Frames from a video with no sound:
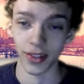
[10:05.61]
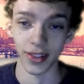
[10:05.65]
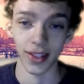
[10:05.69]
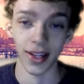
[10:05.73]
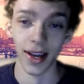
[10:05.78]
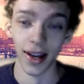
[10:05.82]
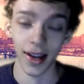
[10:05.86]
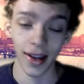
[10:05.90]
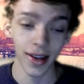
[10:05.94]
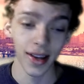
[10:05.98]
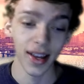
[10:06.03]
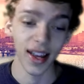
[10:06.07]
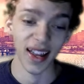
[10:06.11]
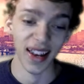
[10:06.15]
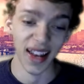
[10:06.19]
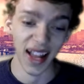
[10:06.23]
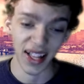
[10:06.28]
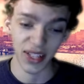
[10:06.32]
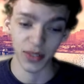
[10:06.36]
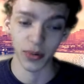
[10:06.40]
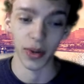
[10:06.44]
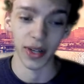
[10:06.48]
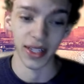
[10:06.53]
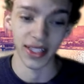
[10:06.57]
Yeah, and
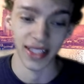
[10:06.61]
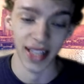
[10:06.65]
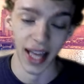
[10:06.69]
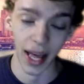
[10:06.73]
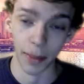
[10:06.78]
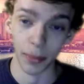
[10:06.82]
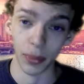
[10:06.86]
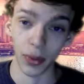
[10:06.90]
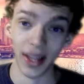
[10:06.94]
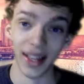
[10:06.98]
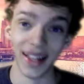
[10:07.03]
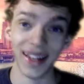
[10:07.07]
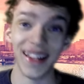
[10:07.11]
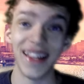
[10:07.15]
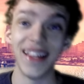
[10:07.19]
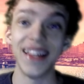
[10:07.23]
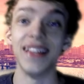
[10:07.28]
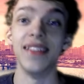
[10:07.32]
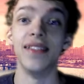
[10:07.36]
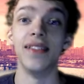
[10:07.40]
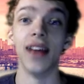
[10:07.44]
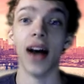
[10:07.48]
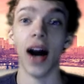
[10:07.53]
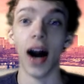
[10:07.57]
that's where his dad played, and he
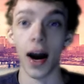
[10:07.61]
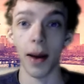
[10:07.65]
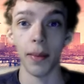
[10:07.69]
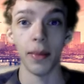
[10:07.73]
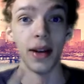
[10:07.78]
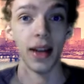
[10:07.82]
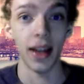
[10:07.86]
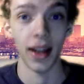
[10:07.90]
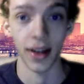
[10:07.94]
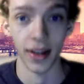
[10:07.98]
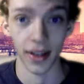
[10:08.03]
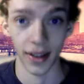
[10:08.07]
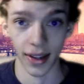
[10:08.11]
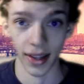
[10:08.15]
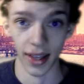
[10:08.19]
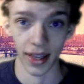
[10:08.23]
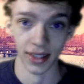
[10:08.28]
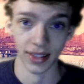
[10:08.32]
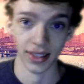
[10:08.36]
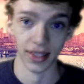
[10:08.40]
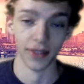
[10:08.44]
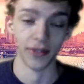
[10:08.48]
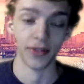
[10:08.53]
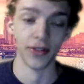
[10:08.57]
dominated the
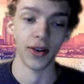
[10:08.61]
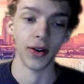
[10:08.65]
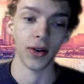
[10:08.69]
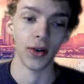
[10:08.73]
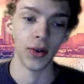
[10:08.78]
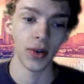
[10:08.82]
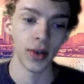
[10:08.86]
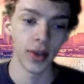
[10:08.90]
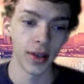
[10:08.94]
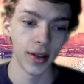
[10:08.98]
XFL.